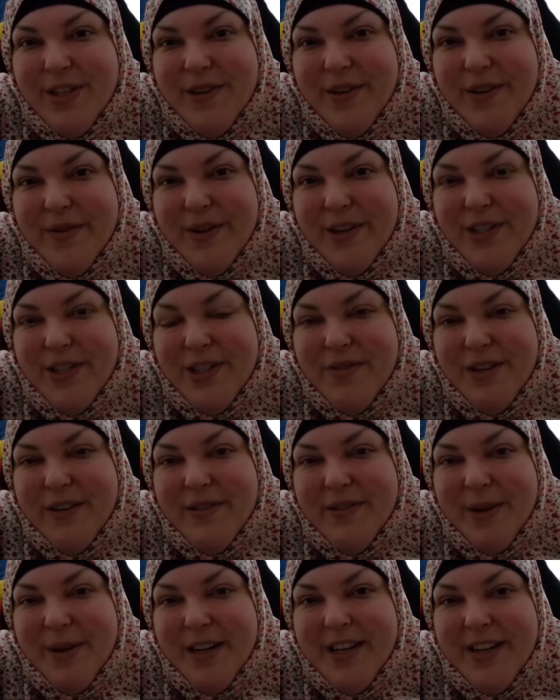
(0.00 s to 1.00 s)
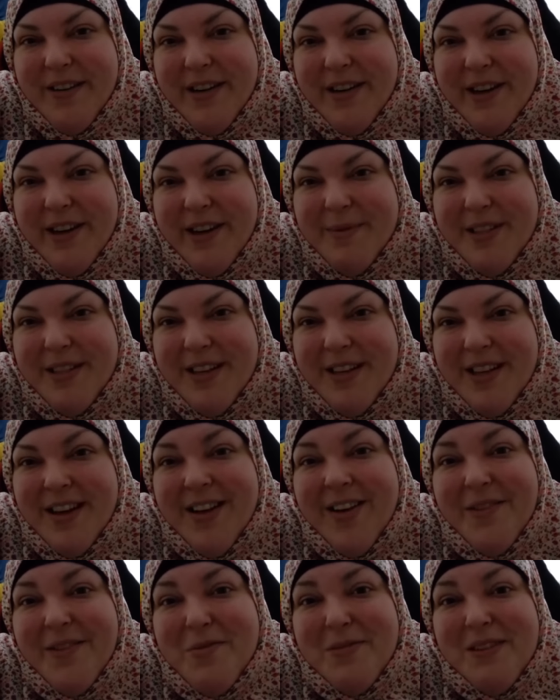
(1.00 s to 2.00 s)
I only watched you when I was pregnant. Green grapes.
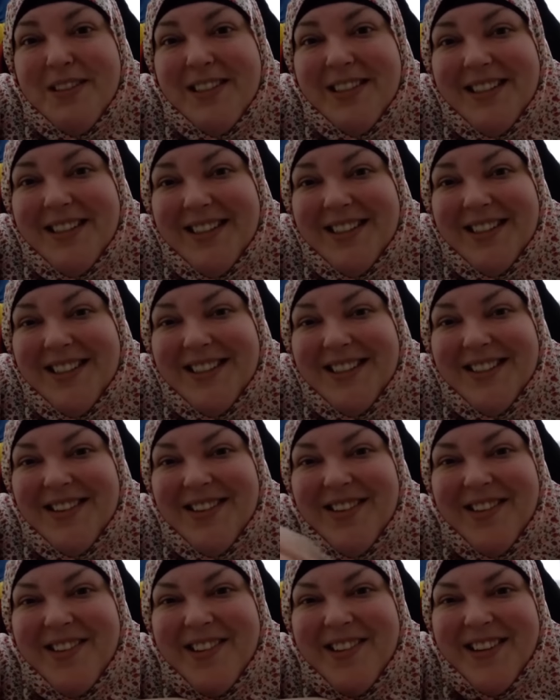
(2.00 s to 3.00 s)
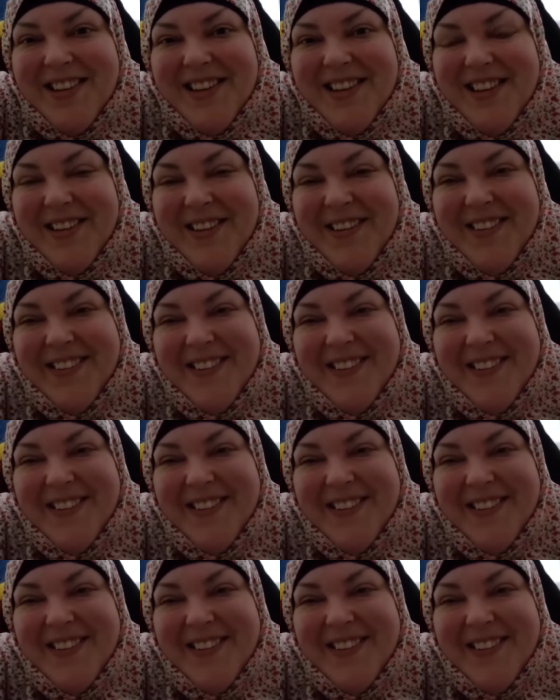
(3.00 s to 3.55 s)
Oh, really? Oh, thank you.